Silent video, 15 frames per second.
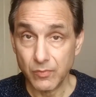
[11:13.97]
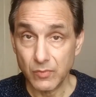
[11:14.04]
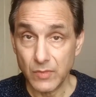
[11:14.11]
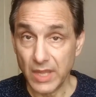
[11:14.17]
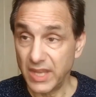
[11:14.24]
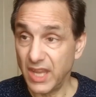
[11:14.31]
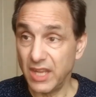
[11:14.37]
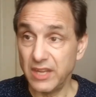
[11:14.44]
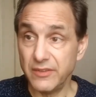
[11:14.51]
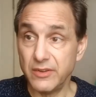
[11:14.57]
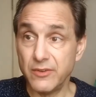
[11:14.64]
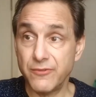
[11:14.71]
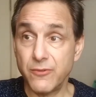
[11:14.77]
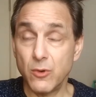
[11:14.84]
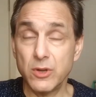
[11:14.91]
They can't even
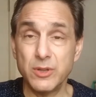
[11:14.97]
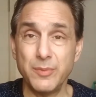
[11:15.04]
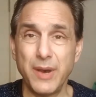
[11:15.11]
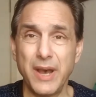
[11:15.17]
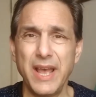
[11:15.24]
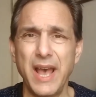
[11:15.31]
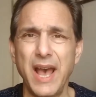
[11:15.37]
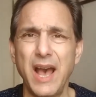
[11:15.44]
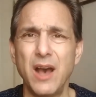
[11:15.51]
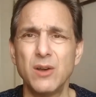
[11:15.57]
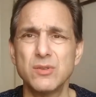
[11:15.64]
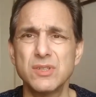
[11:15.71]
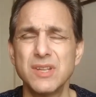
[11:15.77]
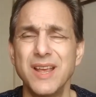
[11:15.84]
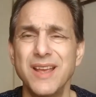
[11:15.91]
afford to buy a
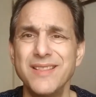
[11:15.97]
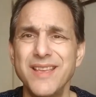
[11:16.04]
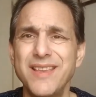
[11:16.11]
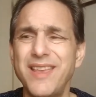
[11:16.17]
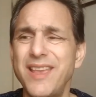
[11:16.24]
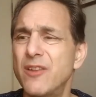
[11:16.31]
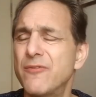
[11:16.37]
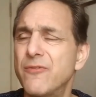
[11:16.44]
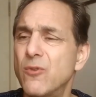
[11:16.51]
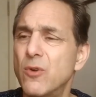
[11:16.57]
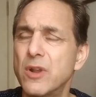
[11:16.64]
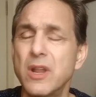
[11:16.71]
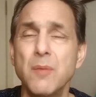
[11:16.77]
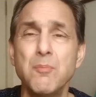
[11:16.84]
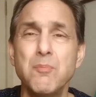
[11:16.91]
house. They can't
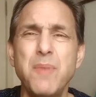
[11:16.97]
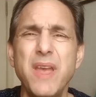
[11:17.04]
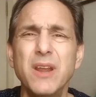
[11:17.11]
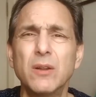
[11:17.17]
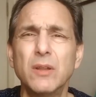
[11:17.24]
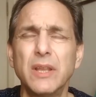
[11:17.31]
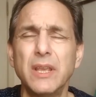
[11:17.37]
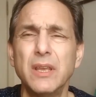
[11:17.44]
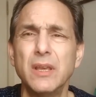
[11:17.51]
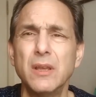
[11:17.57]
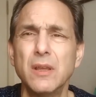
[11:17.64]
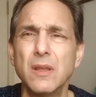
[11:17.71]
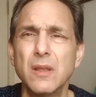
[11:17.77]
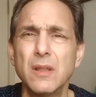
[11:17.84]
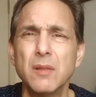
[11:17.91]
afford barely.
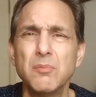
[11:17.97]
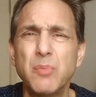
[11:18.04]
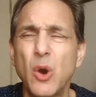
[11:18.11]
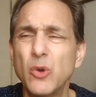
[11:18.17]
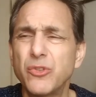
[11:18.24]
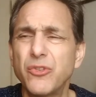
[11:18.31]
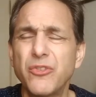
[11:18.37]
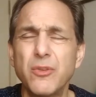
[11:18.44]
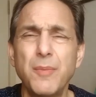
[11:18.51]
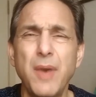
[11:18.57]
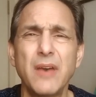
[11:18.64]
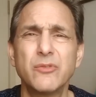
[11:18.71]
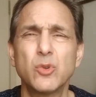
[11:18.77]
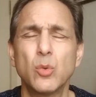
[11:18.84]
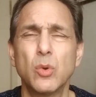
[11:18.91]
Both of them
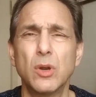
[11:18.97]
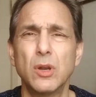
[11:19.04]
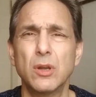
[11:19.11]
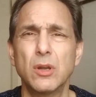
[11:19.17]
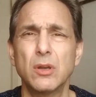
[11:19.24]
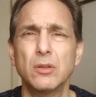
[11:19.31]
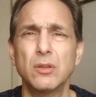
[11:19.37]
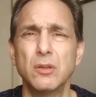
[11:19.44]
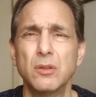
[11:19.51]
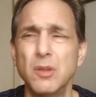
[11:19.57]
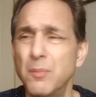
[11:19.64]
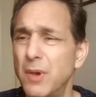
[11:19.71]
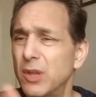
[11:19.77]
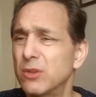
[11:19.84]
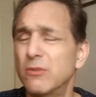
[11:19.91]
have to work, the
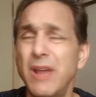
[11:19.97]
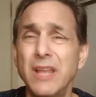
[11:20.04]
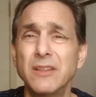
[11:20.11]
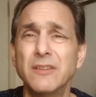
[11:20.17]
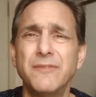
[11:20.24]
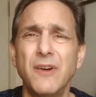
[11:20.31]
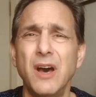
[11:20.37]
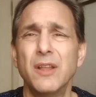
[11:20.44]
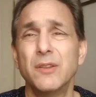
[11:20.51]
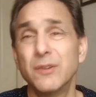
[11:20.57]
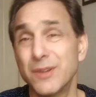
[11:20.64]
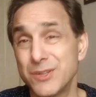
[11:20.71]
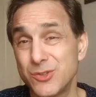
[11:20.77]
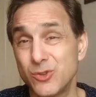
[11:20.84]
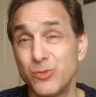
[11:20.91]
mother and the father,
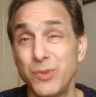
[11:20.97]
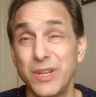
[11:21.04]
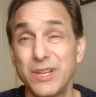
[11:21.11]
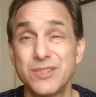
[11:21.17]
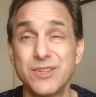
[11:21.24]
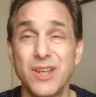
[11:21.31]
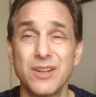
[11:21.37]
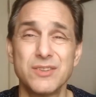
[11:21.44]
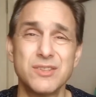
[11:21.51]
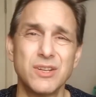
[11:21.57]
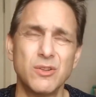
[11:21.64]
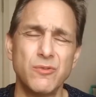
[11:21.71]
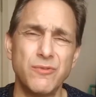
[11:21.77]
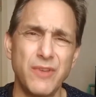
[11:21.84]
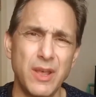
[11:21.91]
assuming it's not a
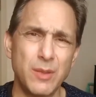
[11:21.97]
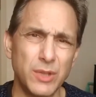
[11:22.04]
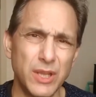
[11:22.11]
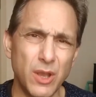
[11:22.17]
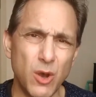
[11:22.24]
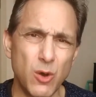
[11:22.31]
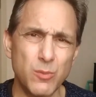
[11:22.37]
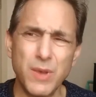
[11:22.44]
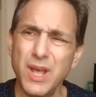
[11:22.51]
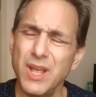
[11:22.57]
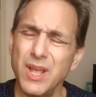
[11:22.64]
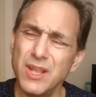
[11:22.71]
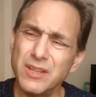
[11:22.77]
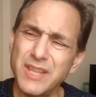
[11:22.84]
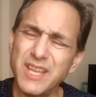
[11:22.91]
single family home.
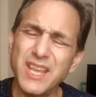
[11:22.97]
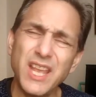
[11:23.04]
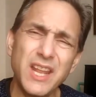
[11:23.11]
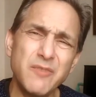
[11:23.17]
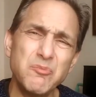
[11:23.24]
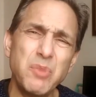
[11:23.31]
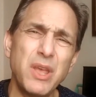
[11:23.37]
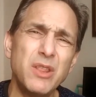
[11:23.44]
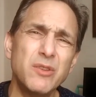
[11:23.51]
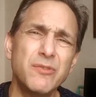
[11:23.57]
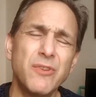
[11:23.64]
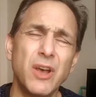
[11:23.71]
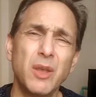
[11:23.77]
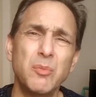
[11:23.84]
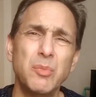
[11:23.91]
They can't even pay their
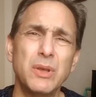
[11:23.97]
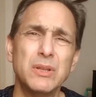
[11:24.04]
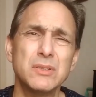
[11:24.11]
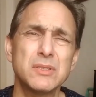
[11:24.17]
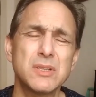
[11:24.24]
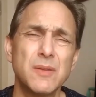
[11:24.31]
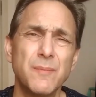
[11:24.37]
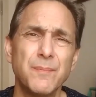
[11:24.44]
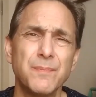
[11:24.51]
fucking bills.